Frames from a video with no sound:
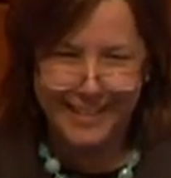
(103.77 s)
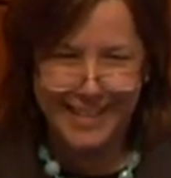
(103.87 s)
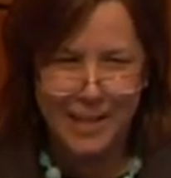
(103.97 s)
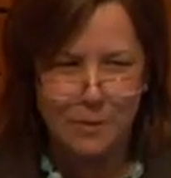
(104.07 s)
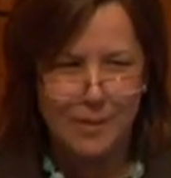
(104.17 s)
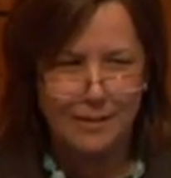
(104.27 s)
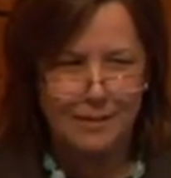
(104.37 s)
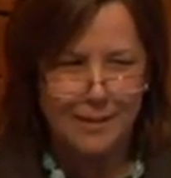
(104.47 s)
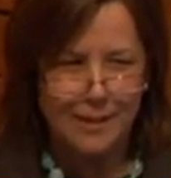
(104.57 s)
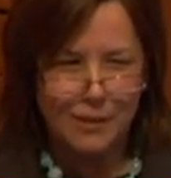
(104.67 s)
Can anyone
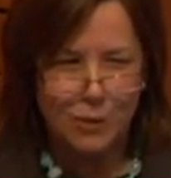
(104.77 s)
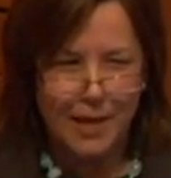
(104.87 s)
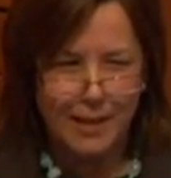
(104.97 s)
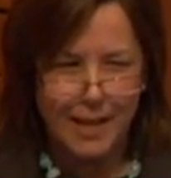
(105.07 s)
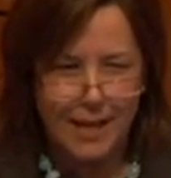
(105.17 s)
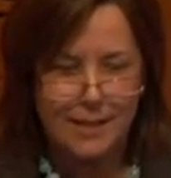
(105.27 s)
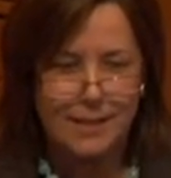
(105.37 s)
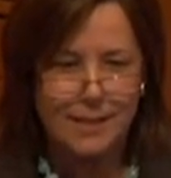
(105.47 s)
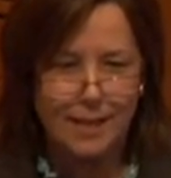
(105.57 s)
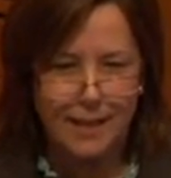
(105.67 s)
try to guess?
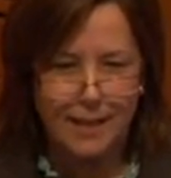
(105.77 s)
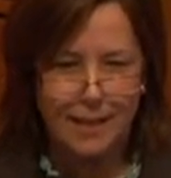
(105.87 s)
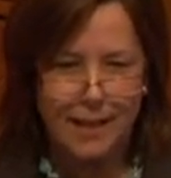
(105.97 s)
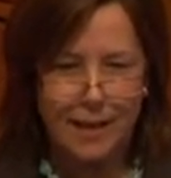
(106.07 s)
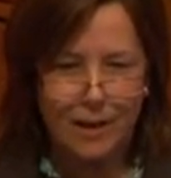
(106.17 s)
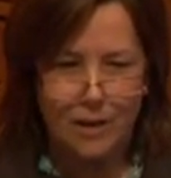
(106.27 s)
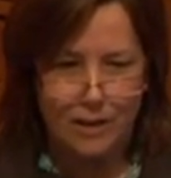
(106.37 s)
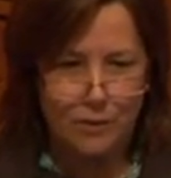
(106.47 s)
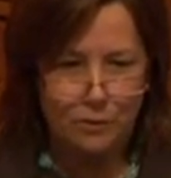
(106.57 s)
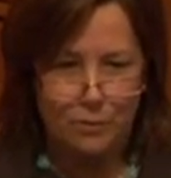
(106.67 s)
And Sunny and Kara, our
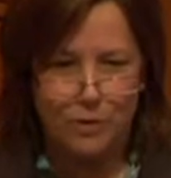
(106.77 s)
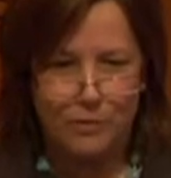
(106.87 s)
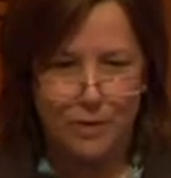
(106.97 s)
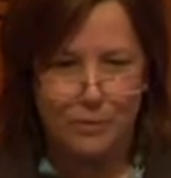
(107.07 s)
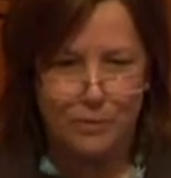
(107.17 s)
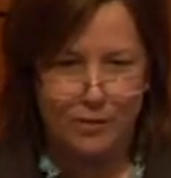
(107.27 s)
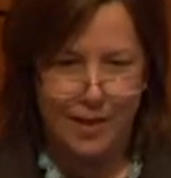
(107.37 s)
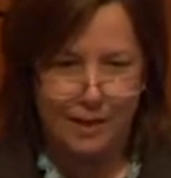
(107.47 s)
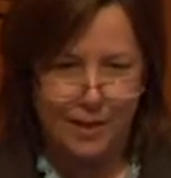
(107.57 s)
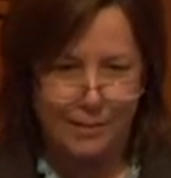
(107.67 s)
2 board members, you're
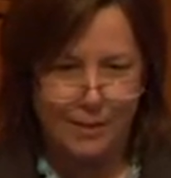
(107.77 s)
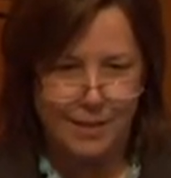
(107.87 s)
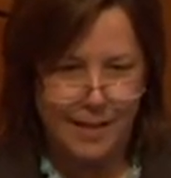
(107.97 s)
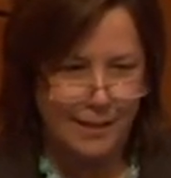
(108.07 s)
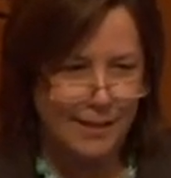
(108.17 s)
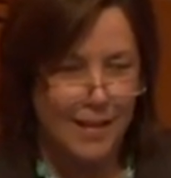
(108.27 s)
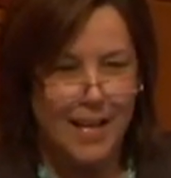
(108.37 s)
not allowed to guess.